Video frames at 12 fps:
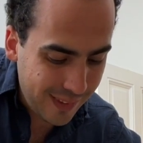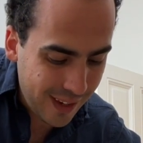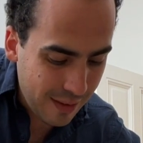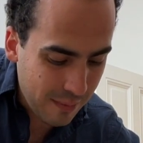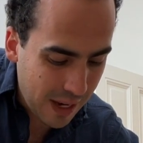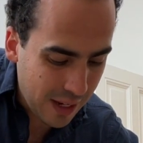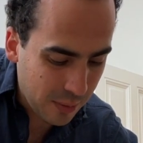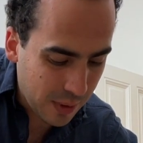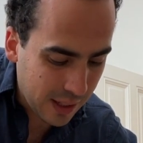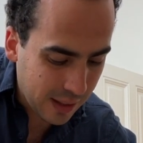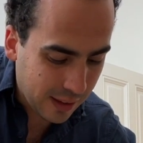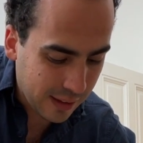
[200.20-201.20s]
made
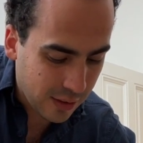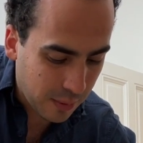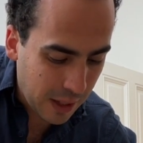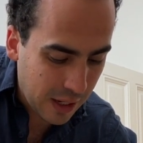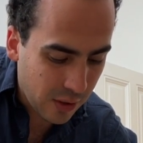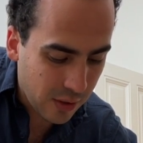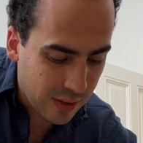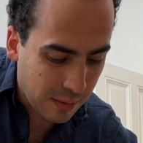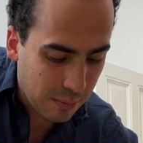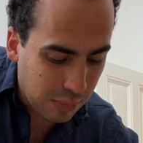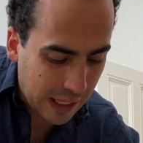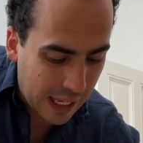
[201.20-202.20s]
with tomatoes
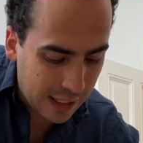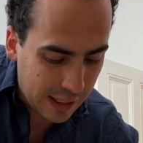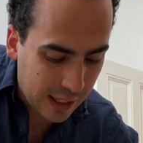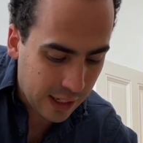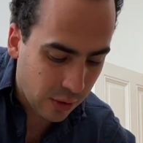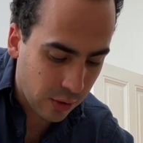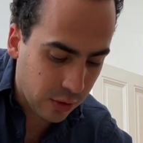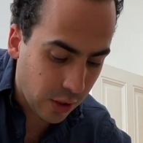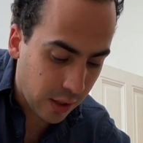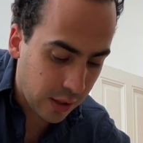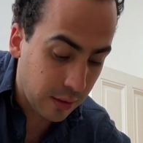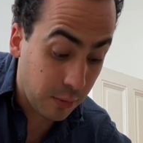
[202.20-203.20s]
and blended or
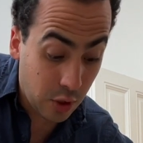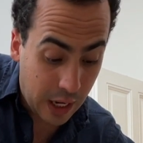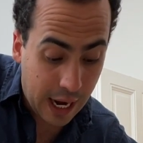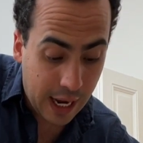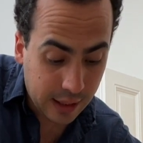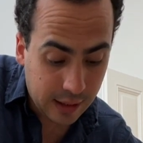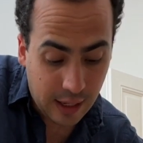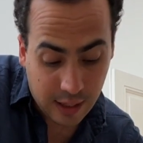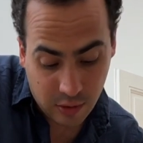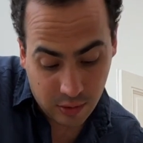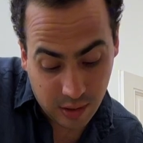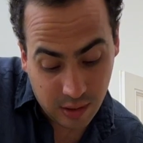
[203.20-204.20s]
done in the molcajete,
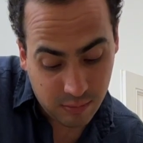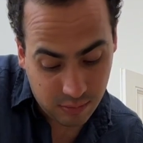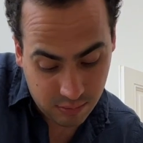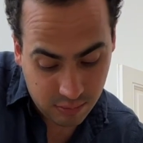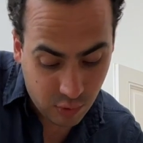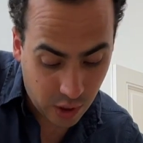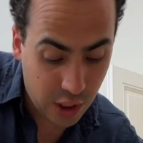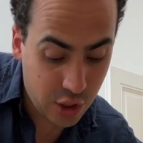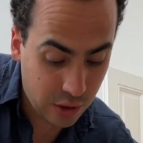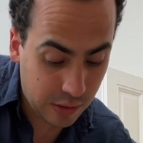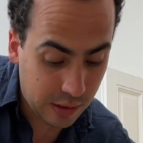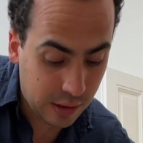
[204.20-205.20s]
actually
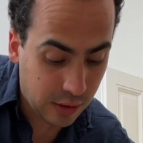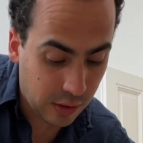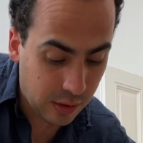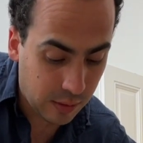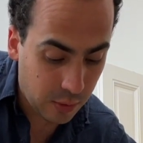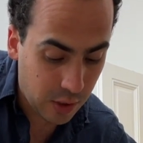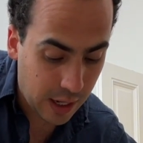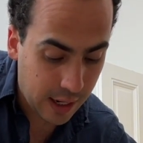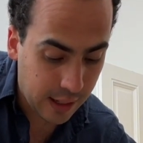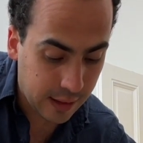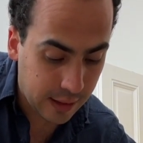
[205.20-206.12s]
traditionally done in a molcajete.